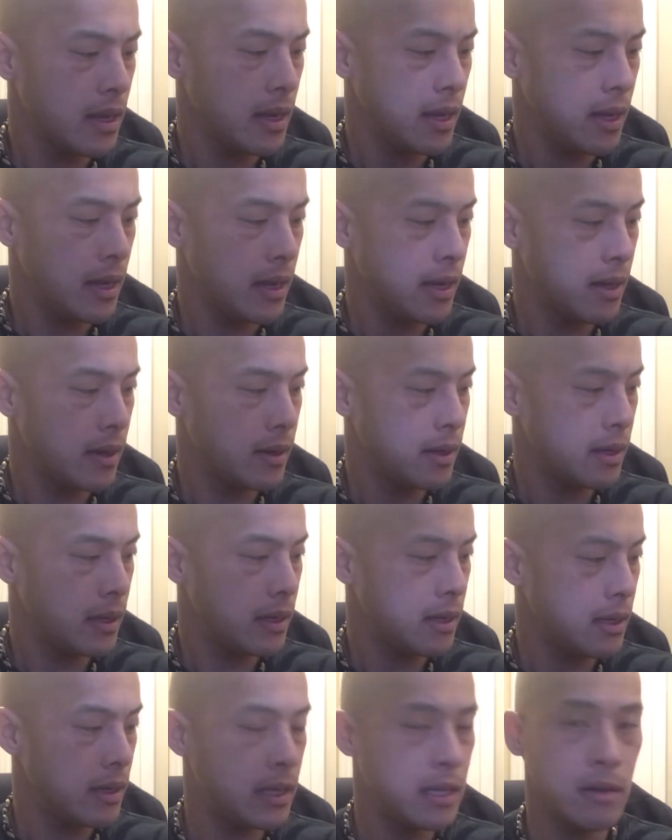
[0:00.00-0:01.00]
and
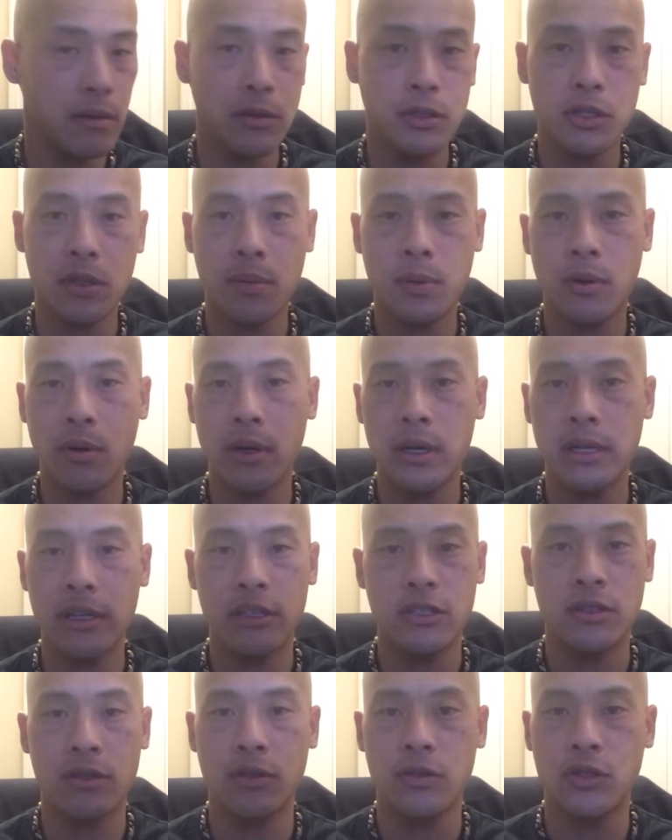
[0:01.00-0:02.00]
heel support
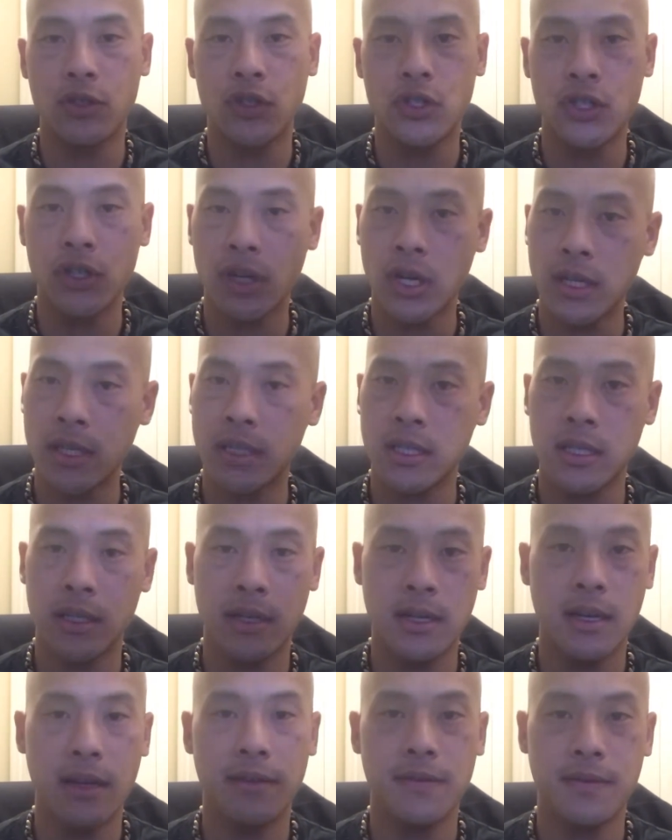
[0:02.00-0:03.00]
is just
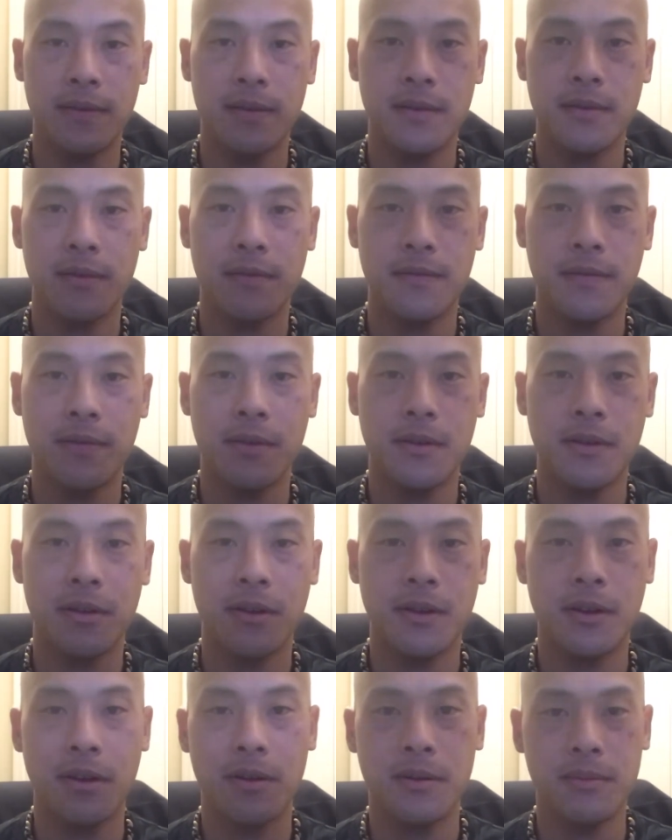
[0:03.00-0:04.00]
enough
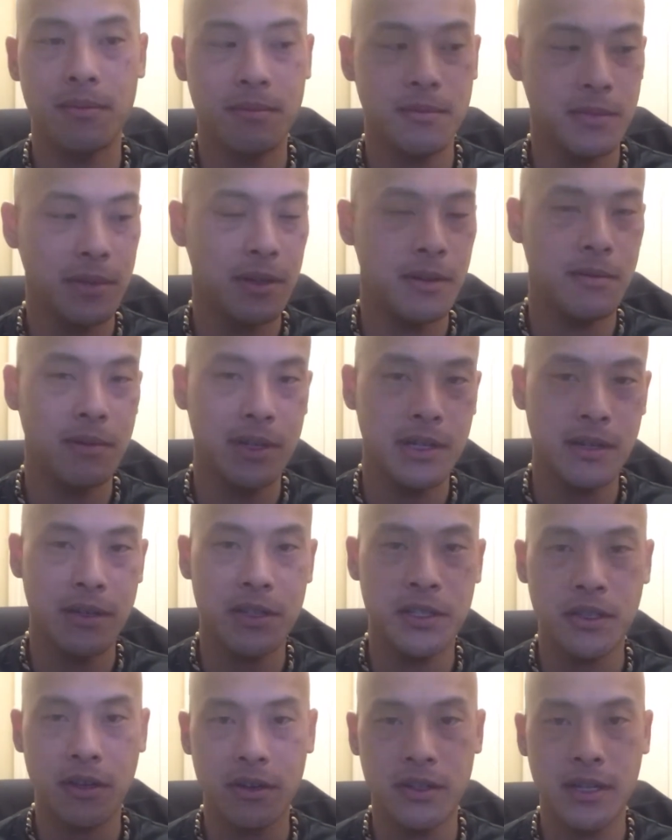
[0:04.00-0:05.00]
for when you
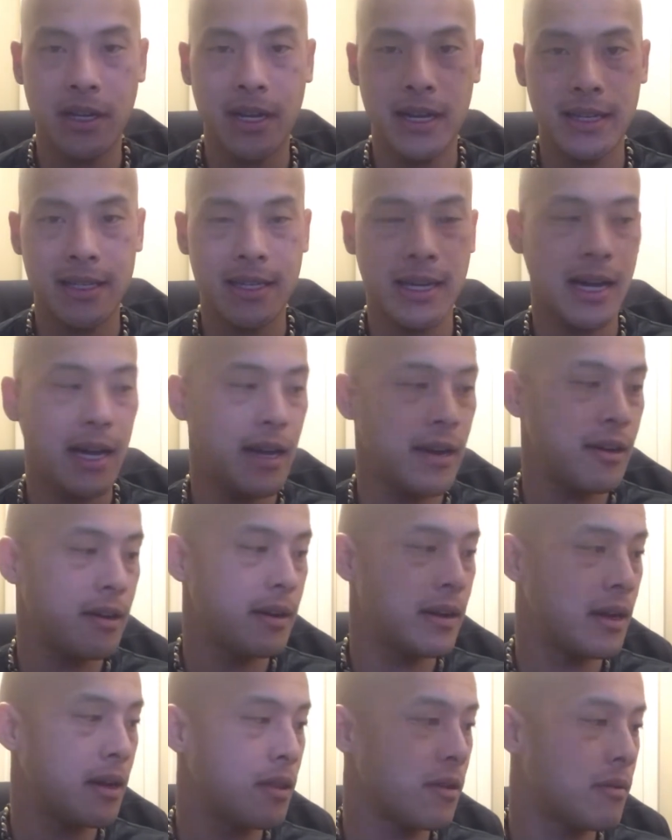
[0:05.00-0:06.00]
start to get
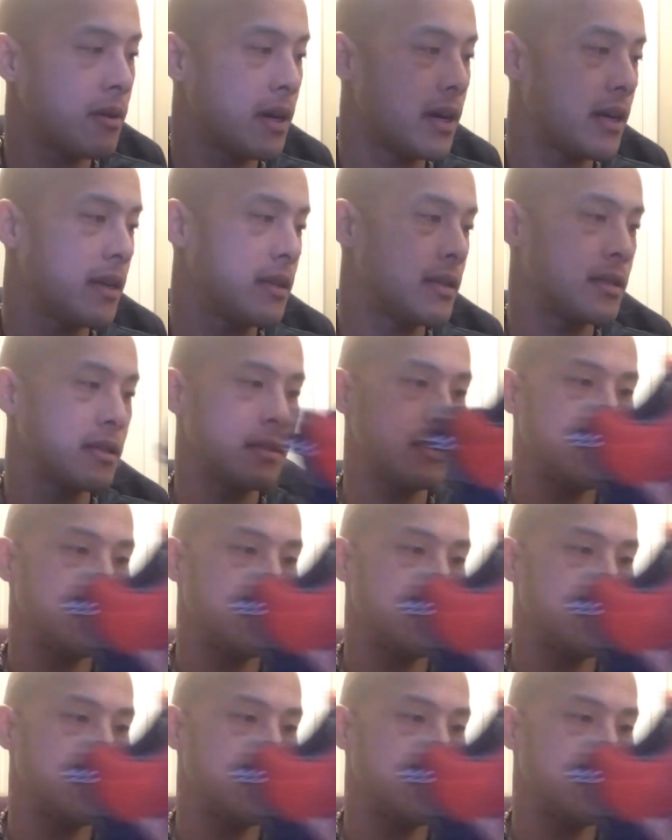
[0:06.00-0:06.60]
tired. Otherwise,